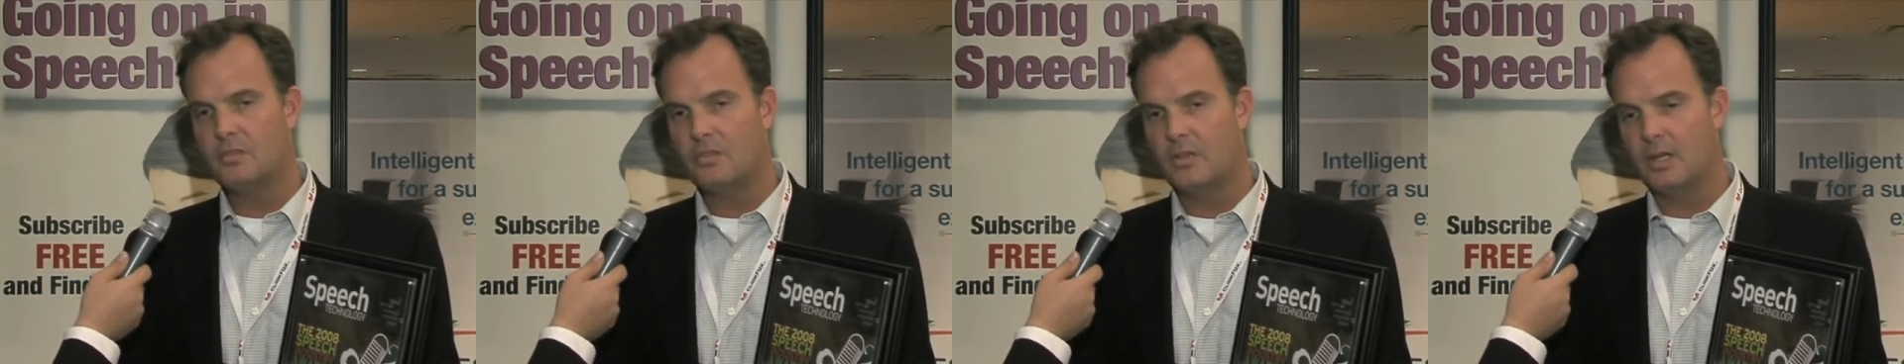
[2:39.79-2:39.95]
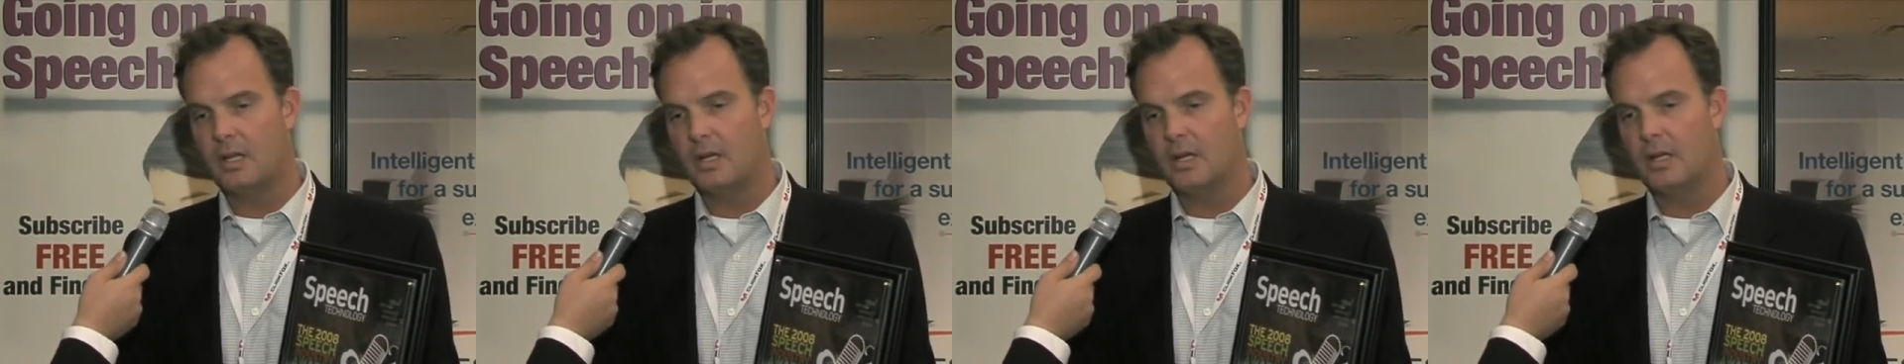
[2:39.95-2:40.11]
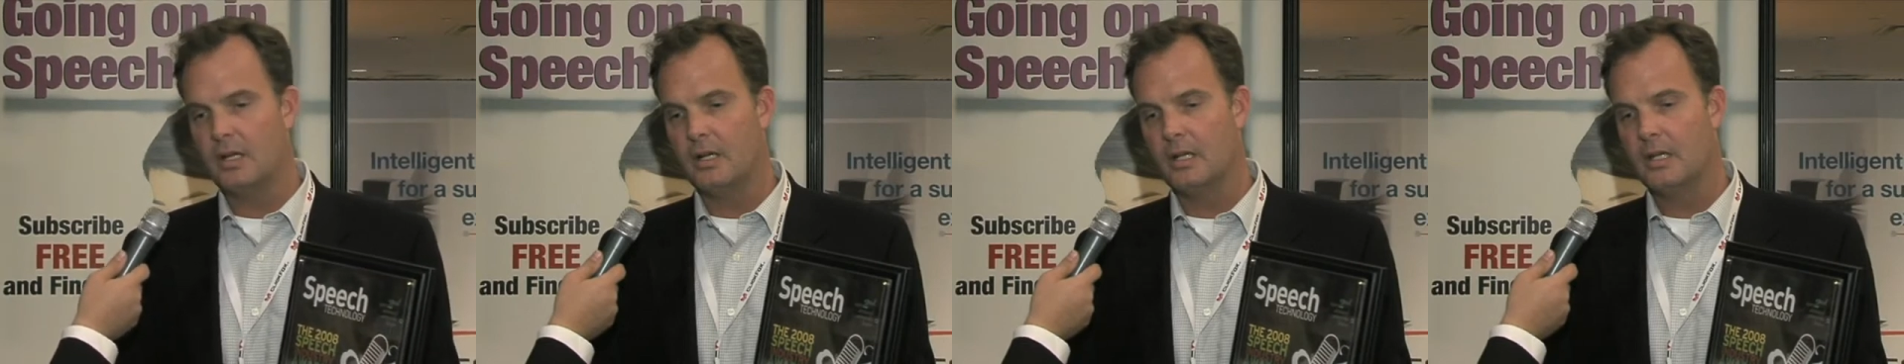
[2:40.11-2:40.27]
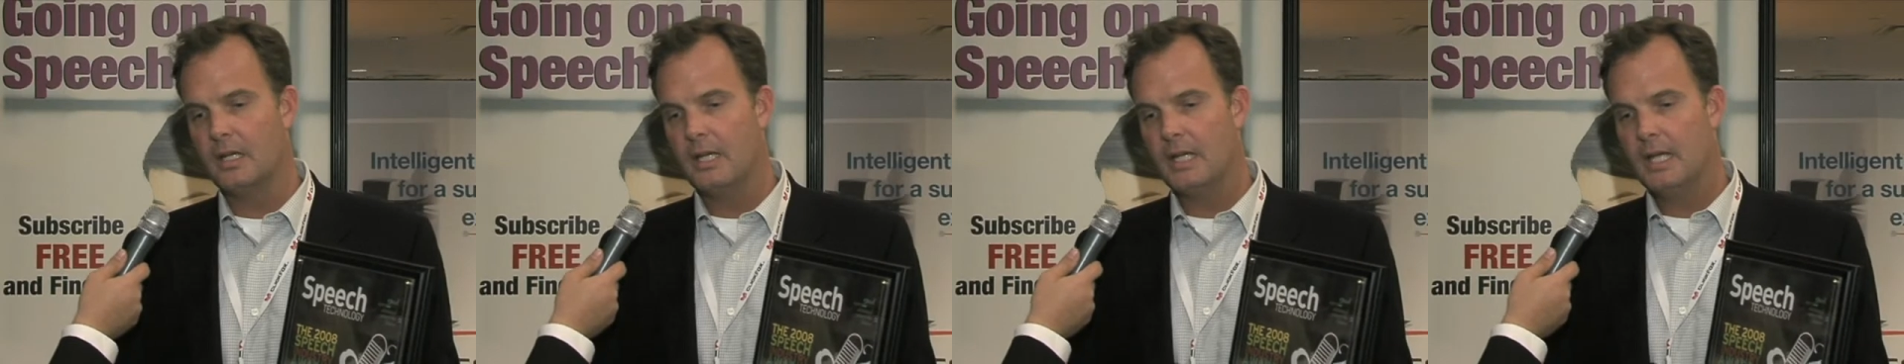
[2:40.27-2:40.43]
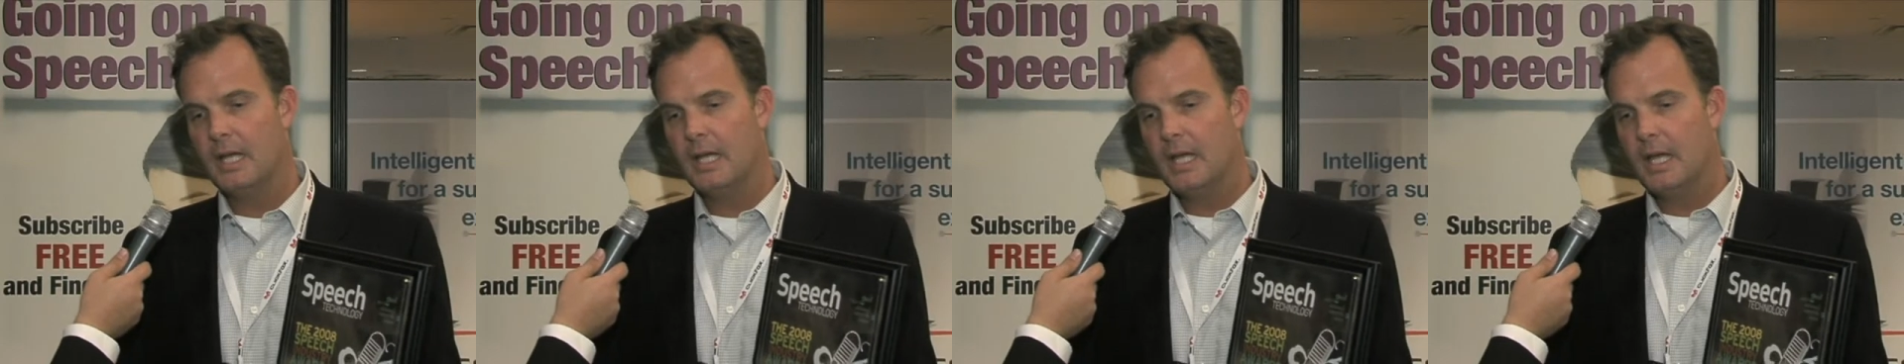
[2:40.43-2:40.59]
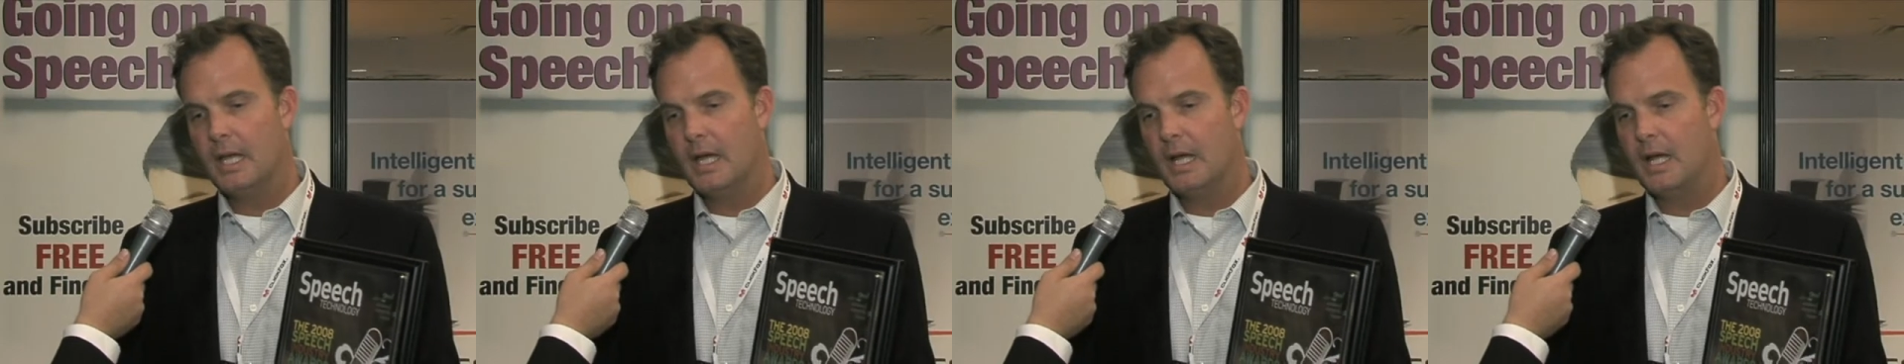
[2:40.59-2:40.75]
there.
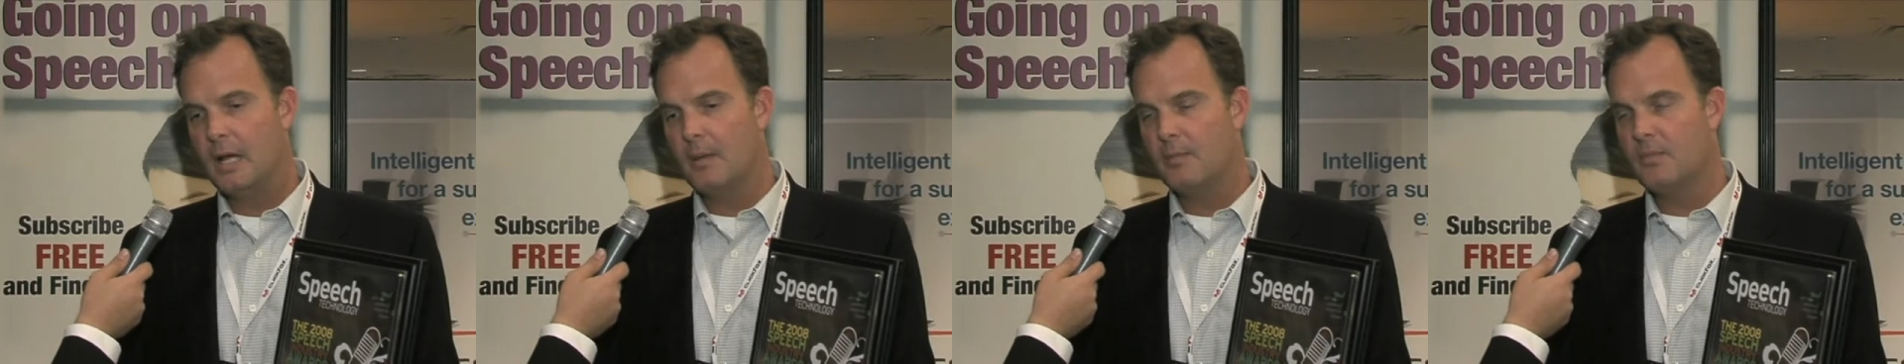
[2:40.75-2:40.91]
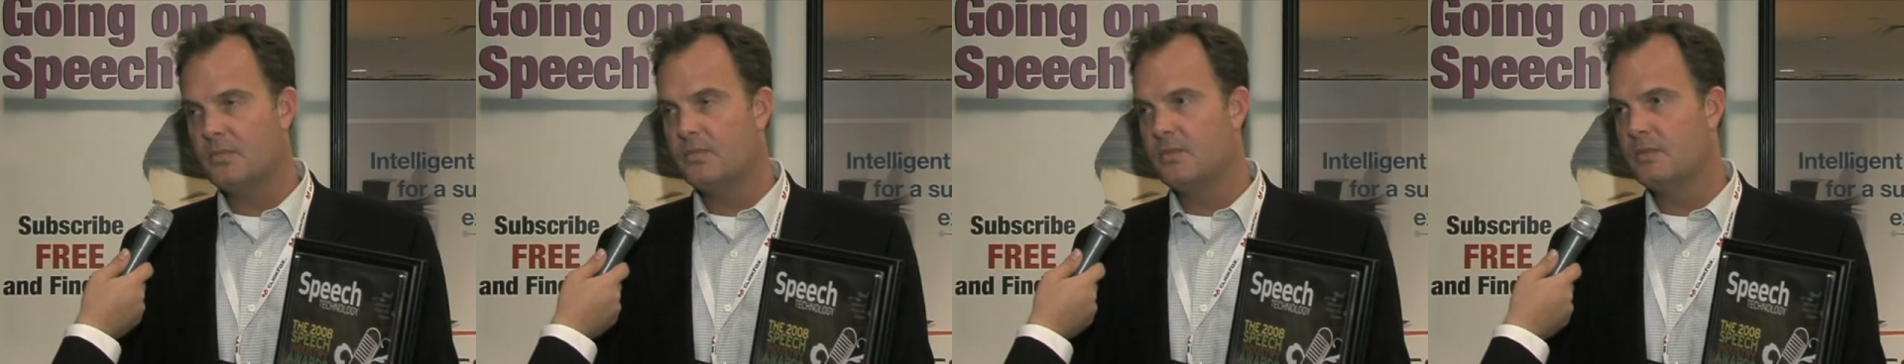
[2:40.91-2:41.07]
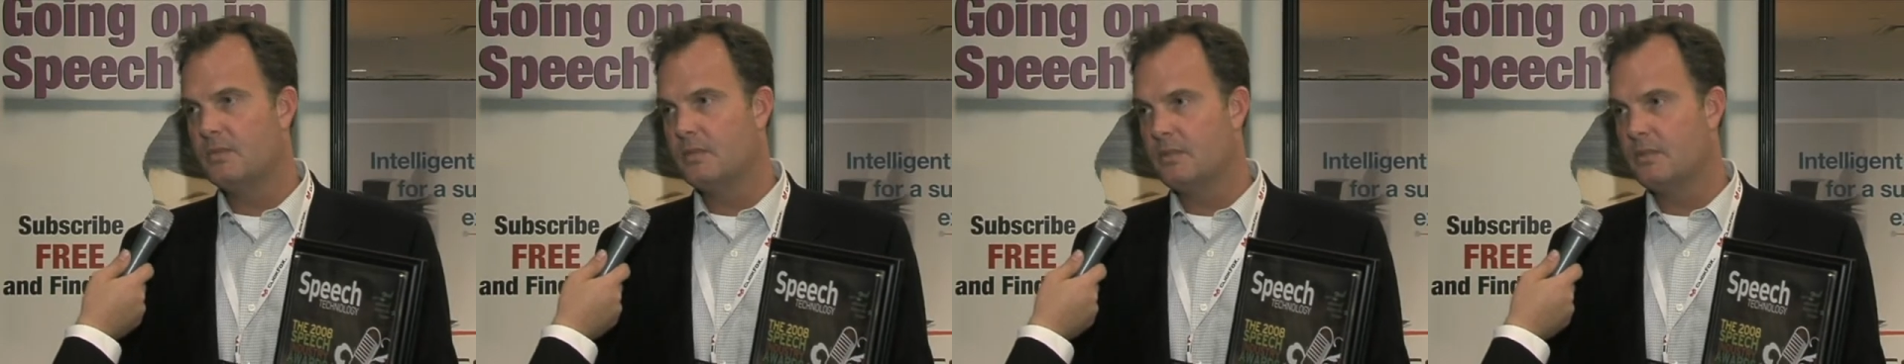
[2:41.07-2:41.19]
Um,